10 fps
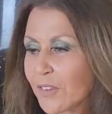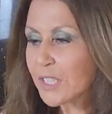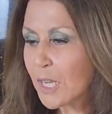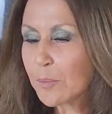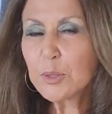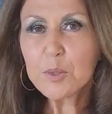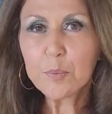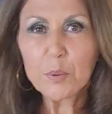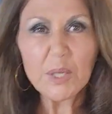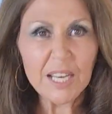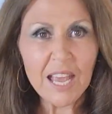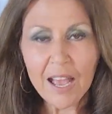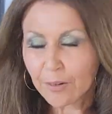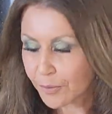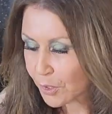A tablespoon and a
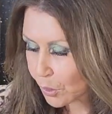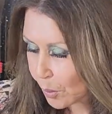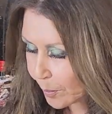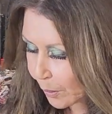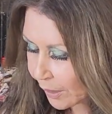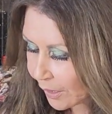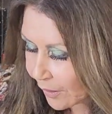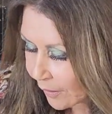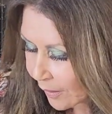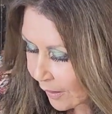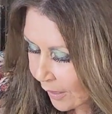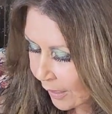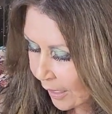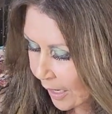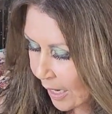half scooper here.
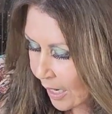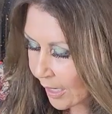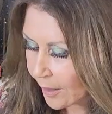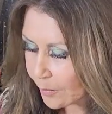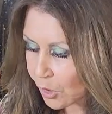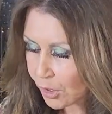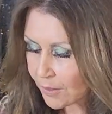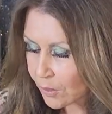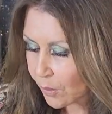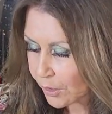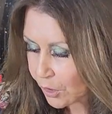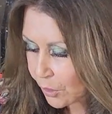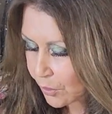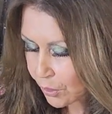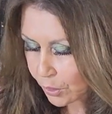I am just going
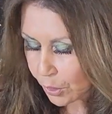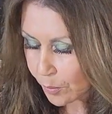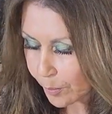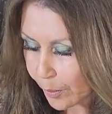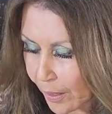to scoop